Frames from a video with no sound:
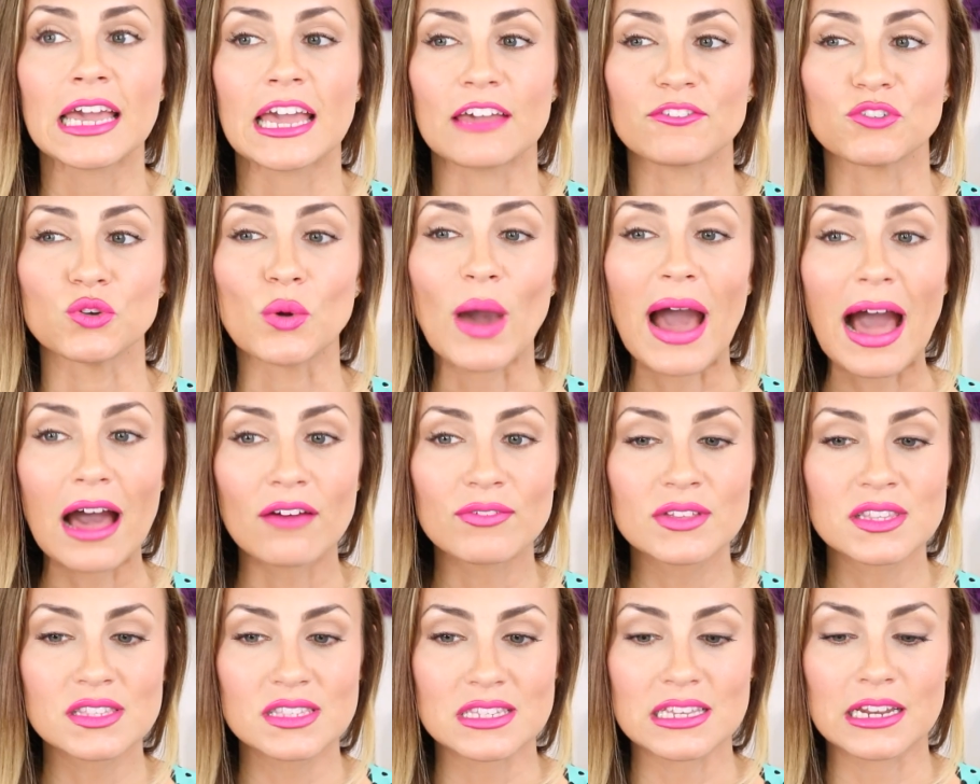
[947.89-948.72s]
If you
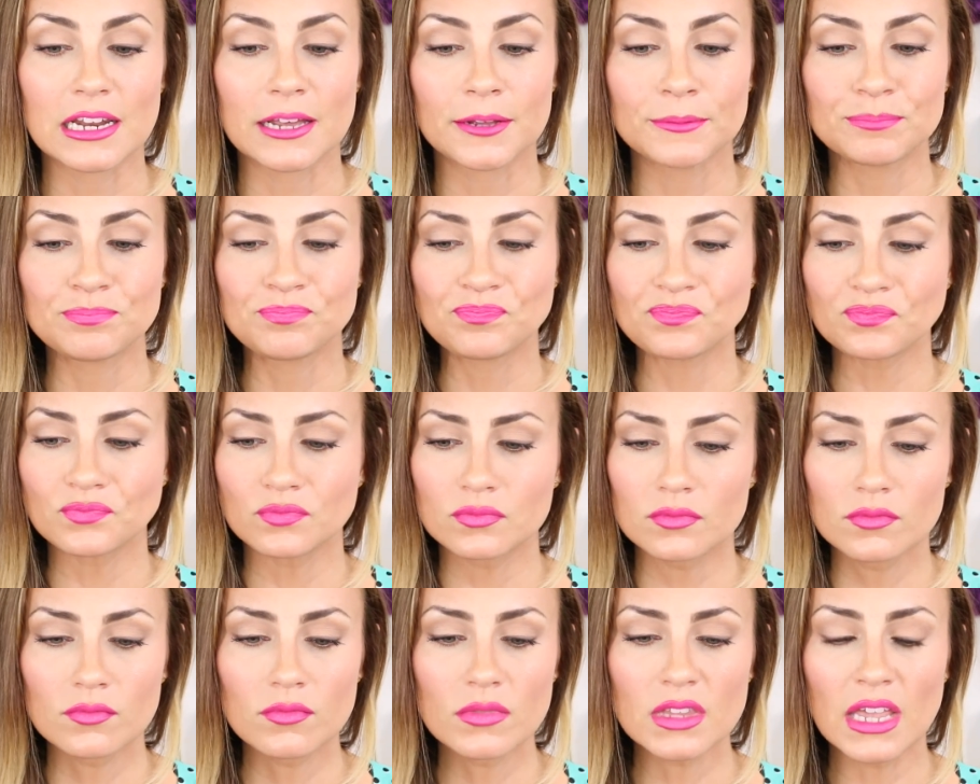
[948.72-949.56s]
haven't seen it,
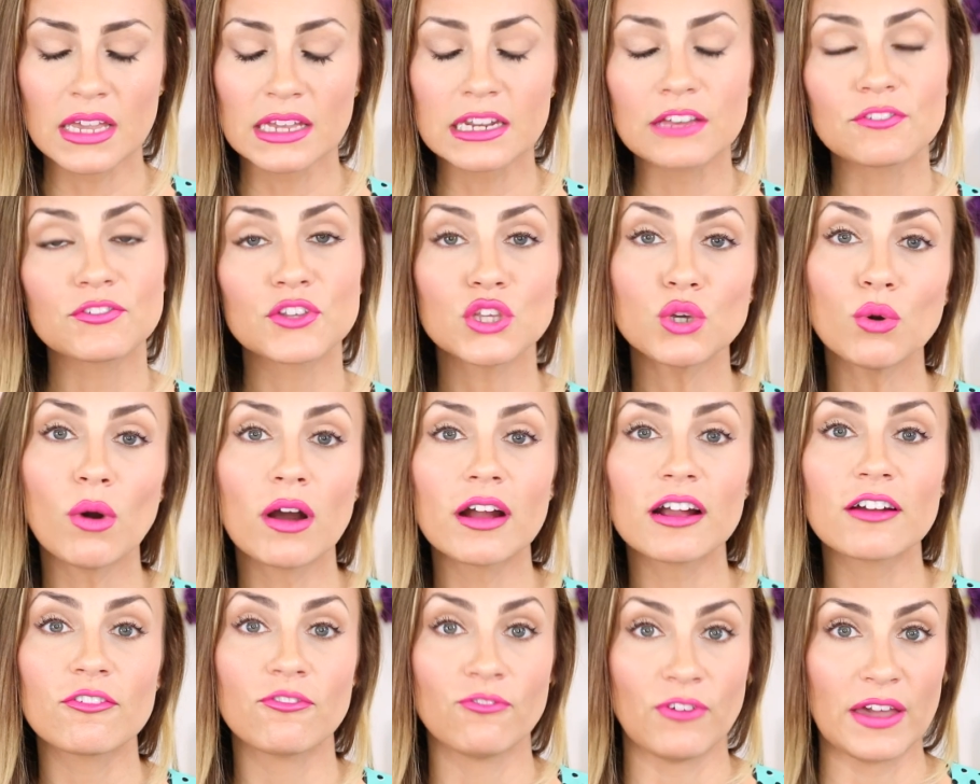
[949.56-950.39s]
and if you
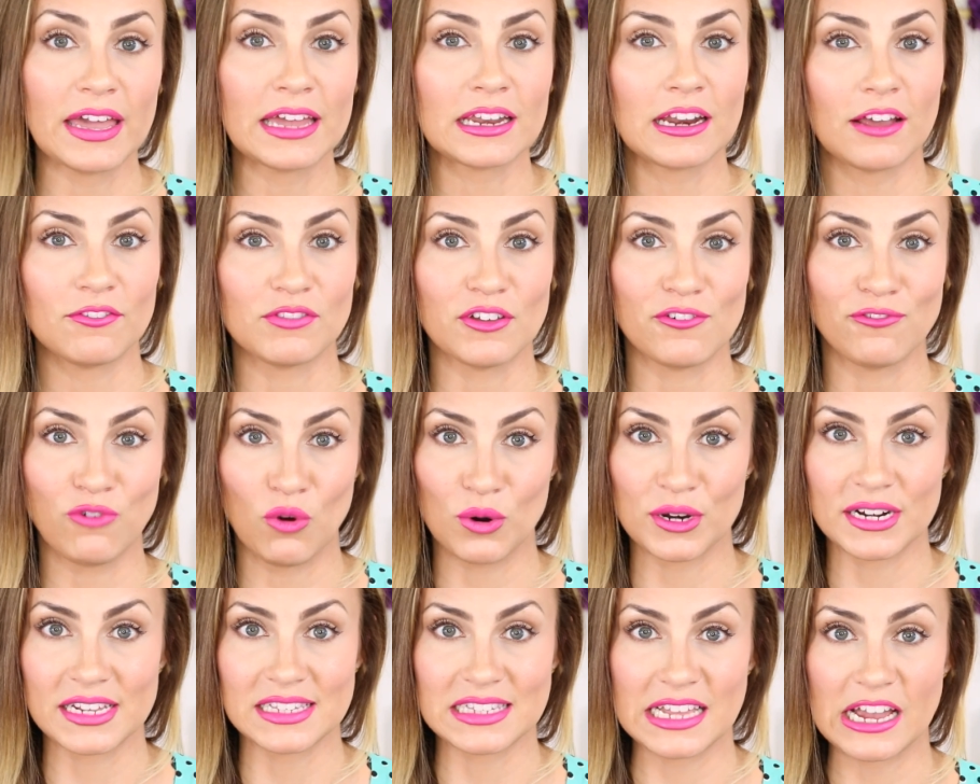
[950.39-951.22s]
are a fan of the
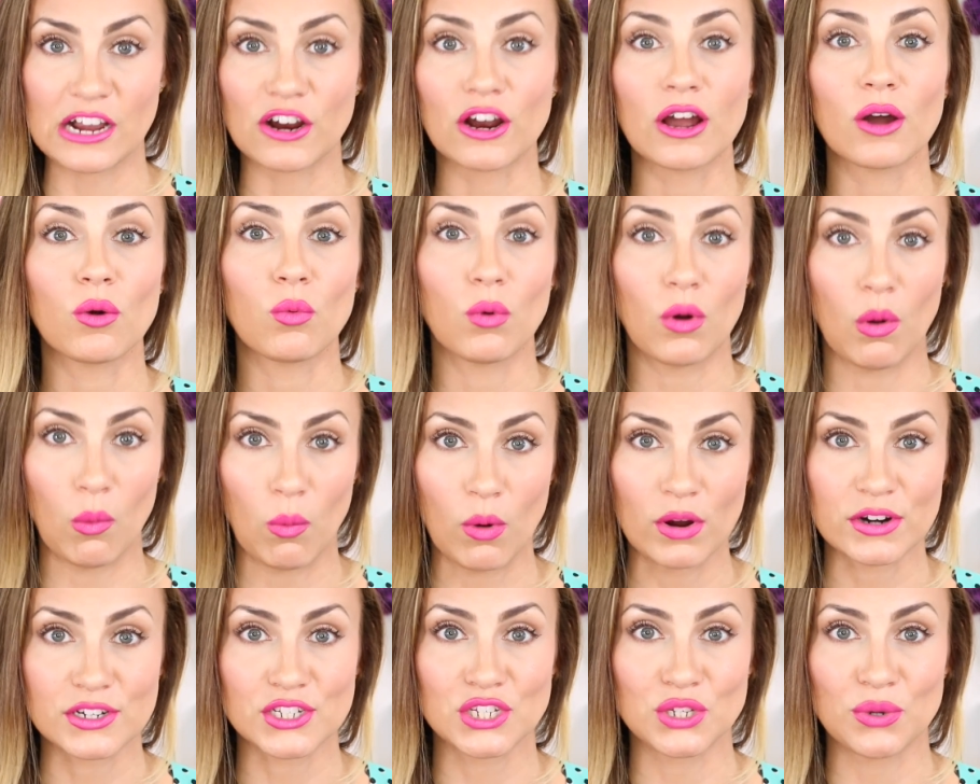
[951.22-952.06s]
40s era, World
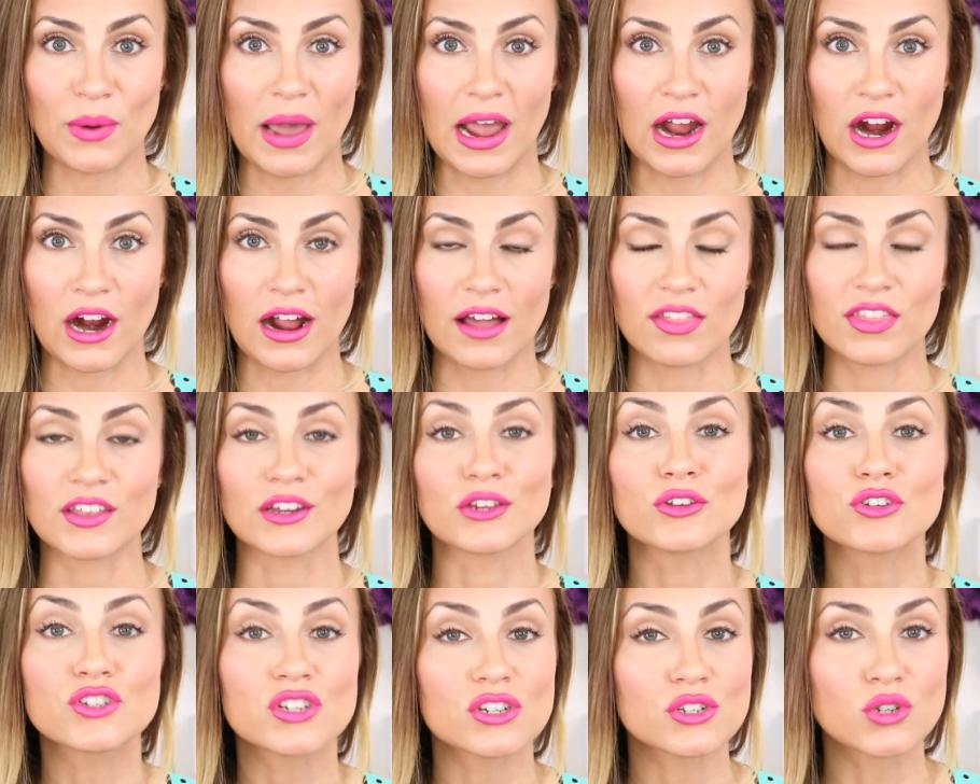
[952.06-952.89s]
War II era,
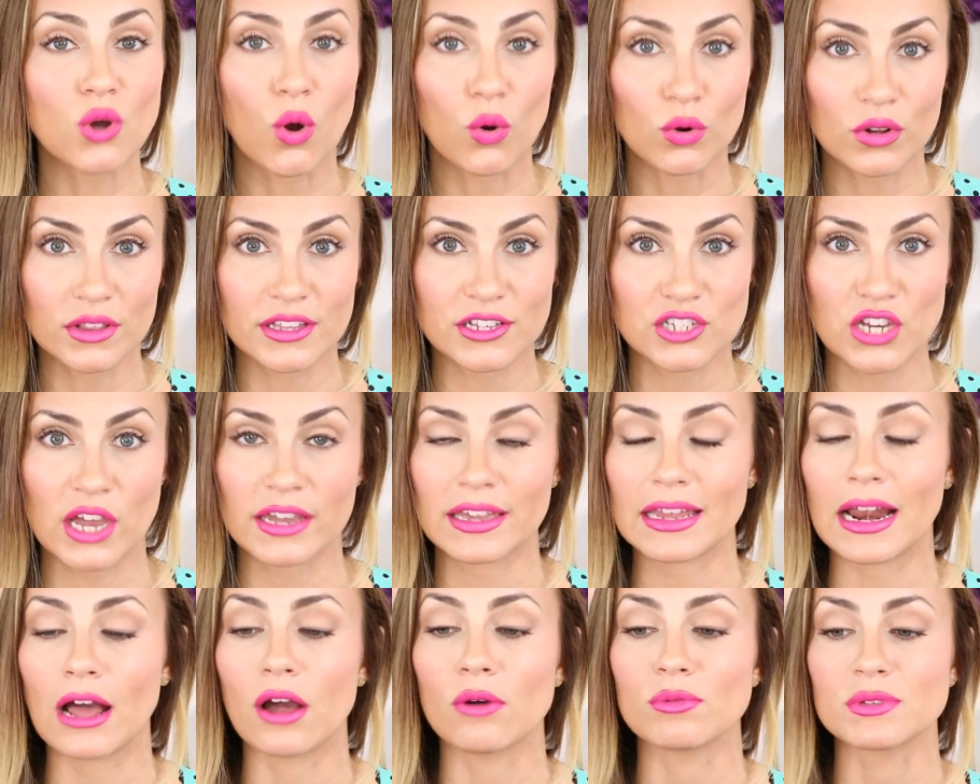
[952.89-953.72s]
then you should totally
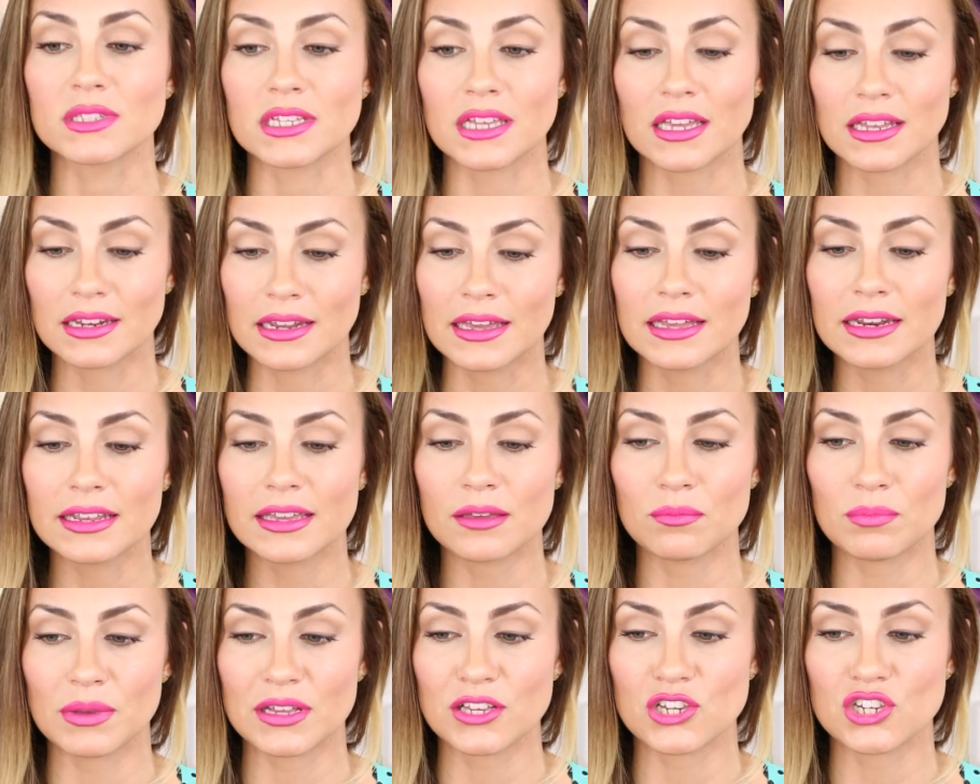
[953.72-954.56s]
check it out. It was a
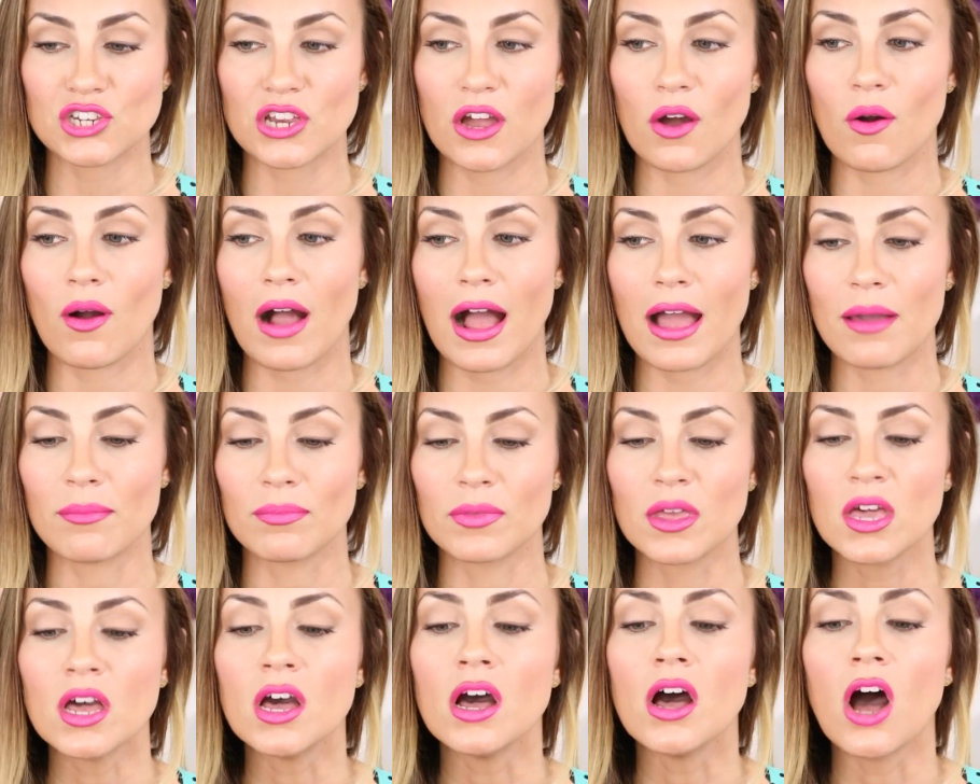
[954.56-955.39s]
Canadian-based show.
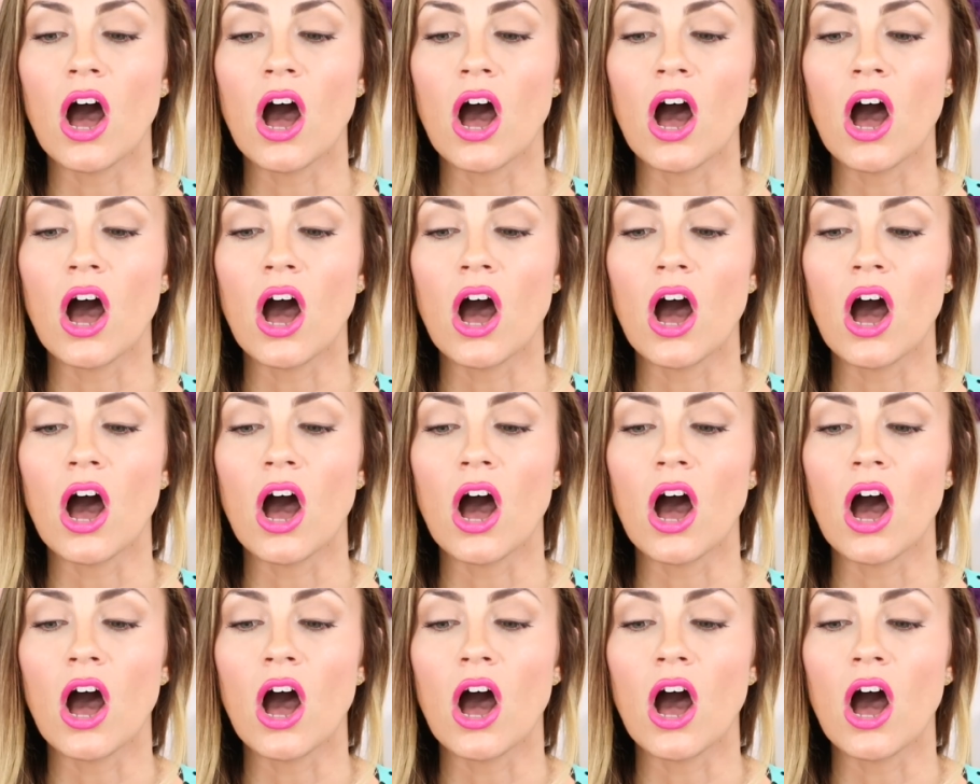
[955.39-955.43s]
I'm